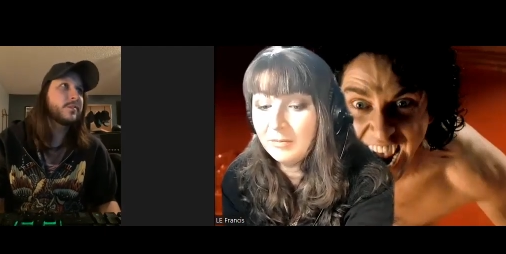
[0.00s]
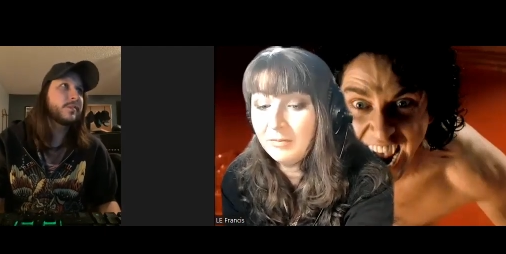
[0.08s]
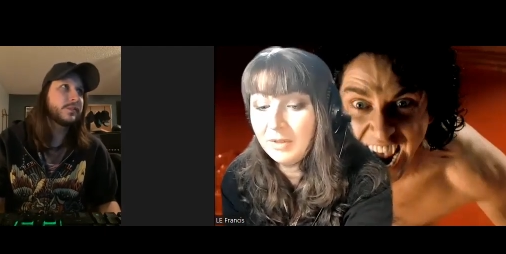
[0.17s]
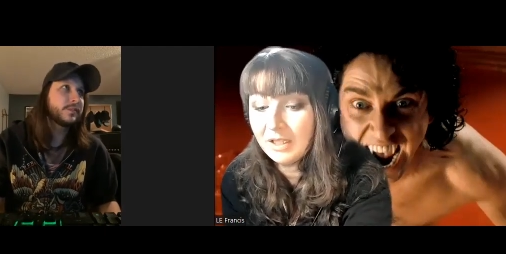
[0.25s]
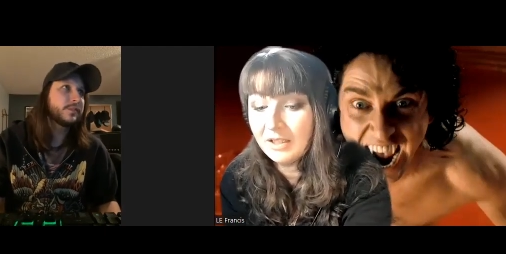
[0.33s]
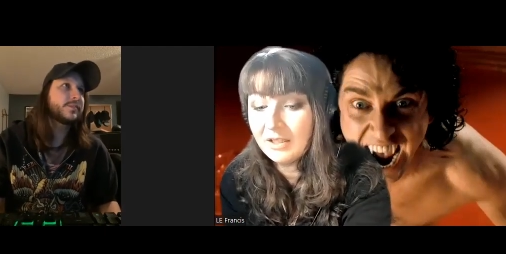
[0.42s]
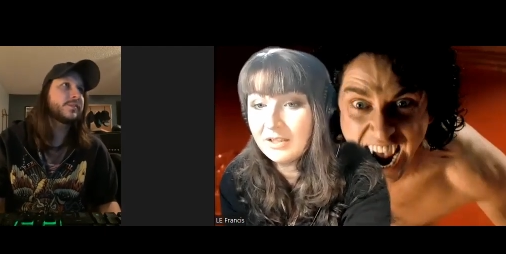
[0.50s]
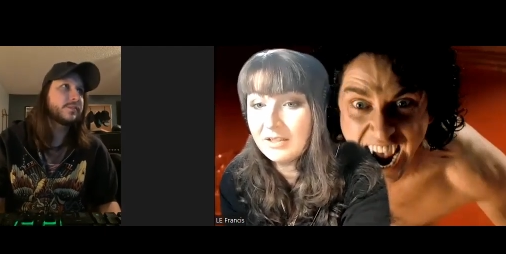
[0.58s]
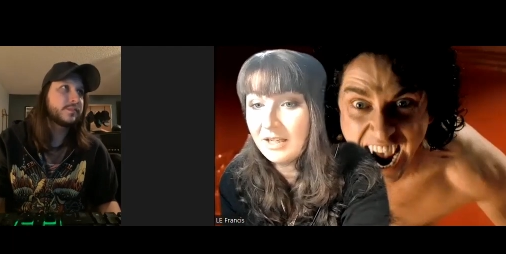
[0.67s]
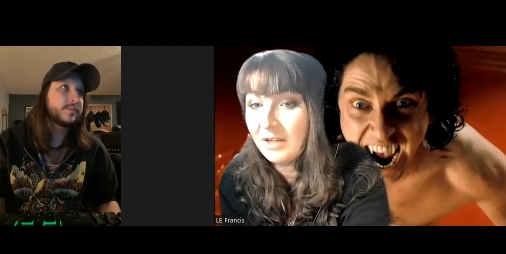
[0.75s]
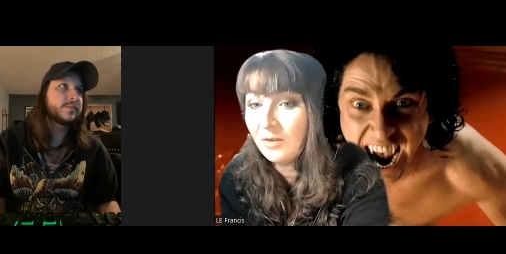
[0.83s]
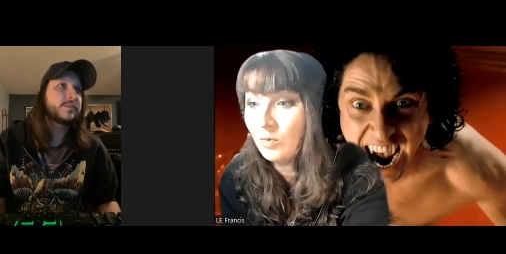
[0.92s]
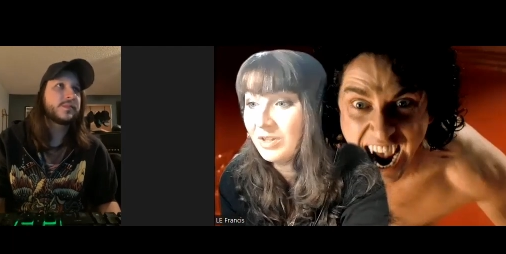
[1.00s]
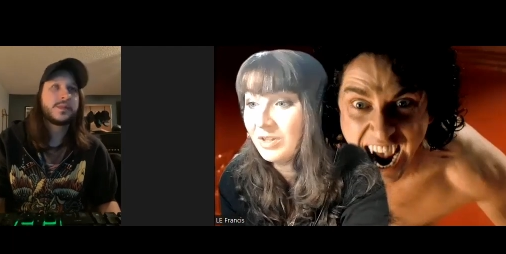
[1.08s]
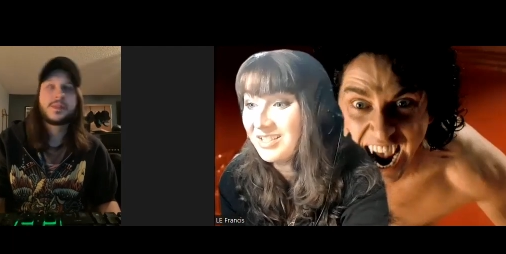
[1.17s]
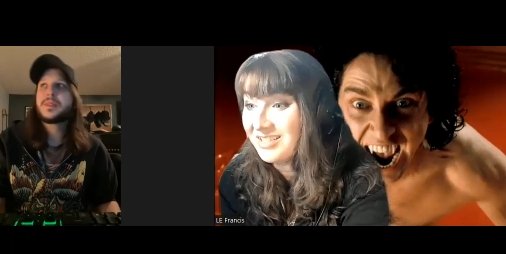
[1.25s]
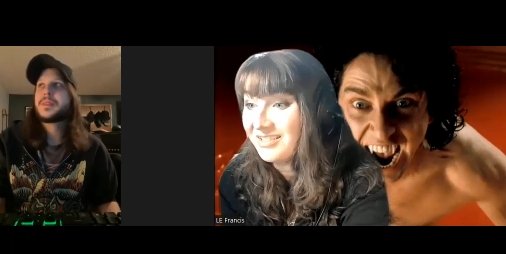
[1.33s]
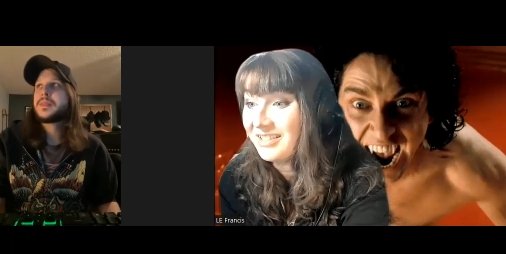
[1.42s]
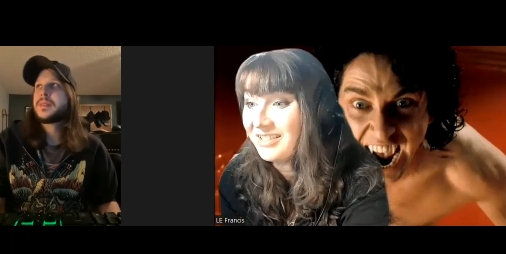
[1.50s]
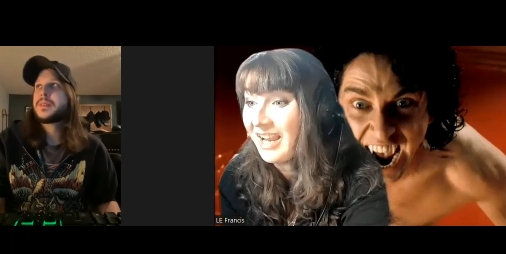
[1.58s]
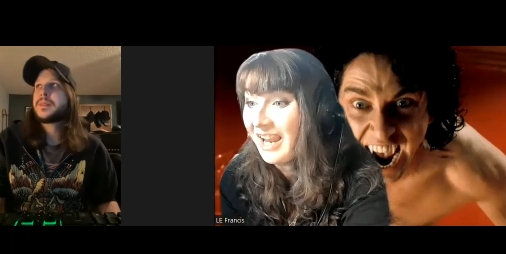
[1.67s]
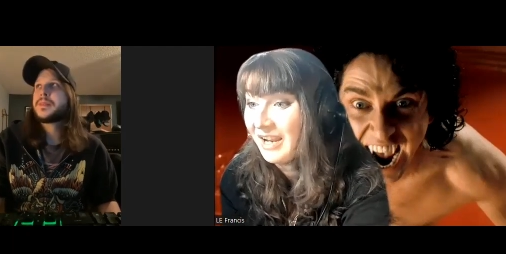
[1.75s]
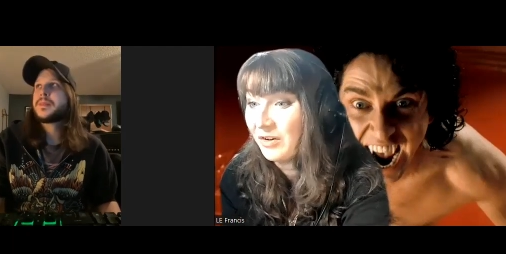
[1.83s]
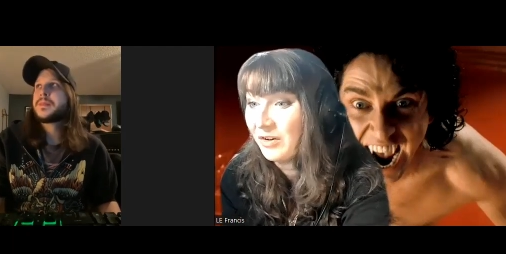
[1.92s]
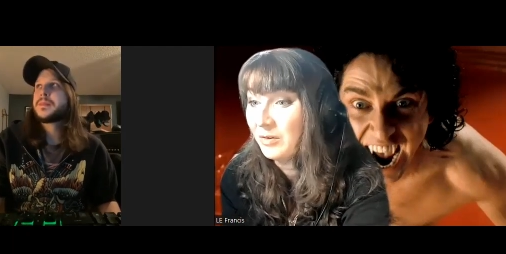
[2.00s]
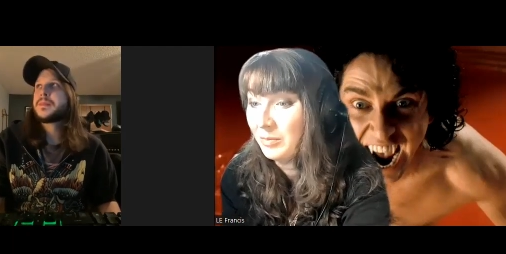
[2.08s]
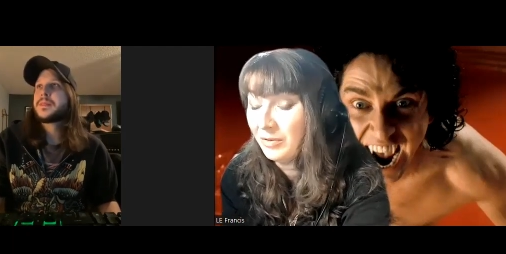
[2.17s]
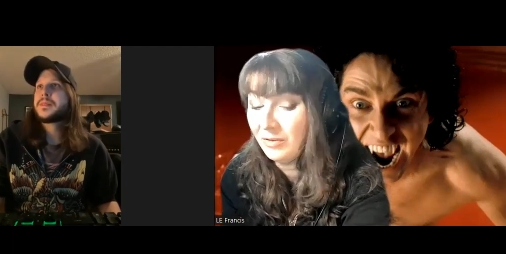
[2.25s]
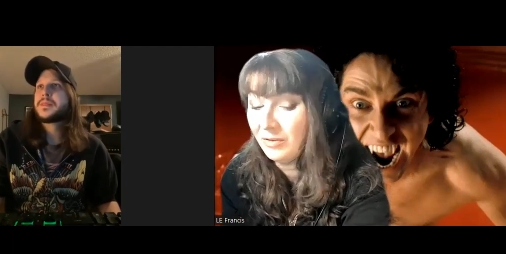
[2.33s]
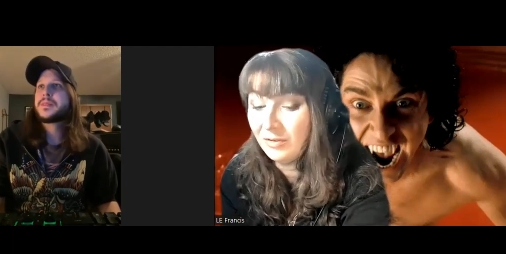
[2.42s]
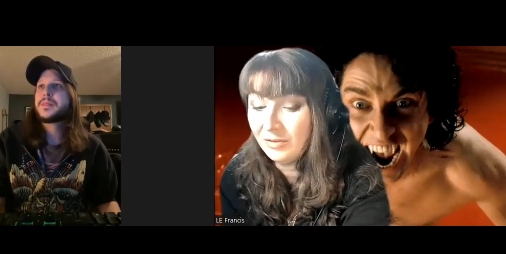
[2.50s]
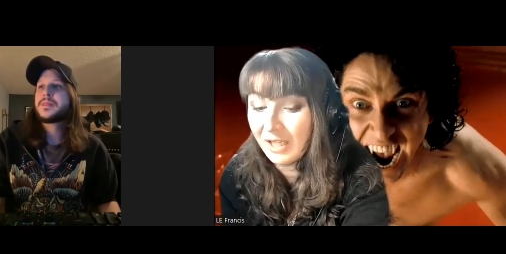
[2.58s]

Speaker 1: because it was terrible.